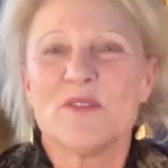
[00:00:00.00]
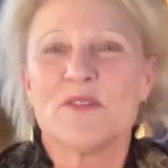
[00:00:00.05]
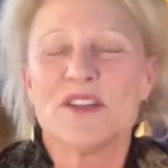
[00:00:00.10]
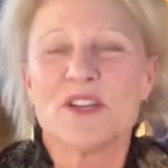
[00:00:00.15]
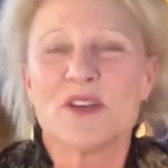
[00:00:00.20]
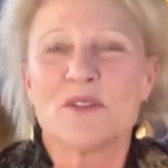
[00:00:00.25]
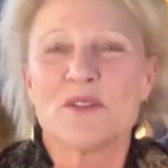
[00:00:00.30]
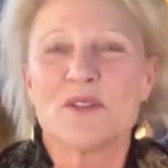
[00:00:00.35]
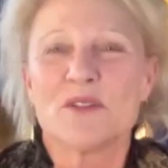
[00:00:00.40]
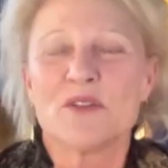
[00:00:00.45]
you were a
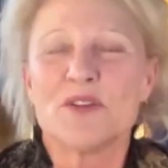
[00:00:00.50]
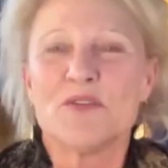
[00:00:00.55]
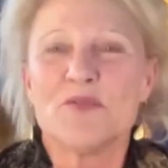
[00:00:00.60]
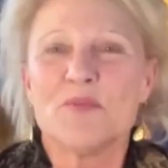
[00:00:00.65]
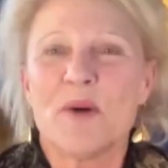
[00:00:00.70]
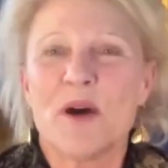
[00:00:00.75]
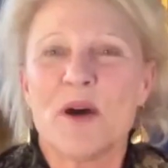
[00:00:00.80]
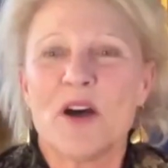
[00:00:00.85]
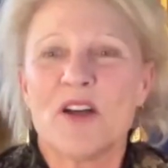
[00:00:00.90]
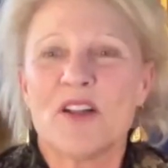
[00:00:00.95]
total
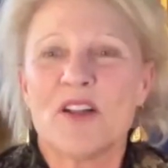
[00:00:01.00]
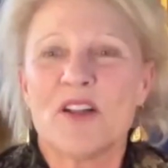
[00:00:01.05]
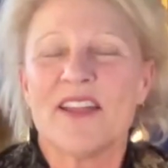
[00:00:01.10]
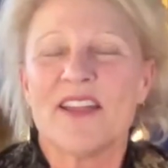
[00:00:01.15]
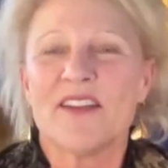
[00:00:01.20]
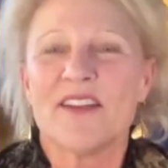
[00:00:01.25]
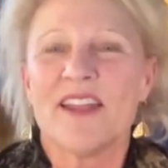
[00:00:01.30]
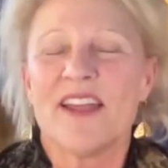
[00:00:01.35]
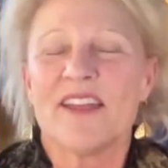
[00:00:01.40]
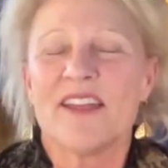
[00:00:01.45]
goofball
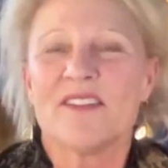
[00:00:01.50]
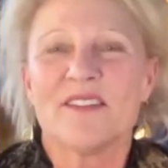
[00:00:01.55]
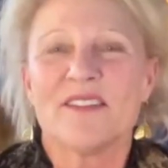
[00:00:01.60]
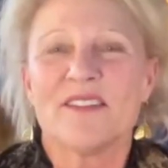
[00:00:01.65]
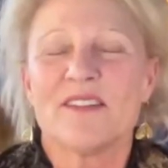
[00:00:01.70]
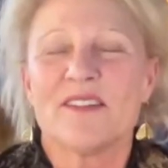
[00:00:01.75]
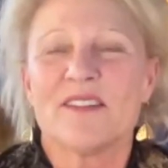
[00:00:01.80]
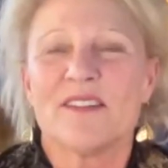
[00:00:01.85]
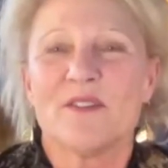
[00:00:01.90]
and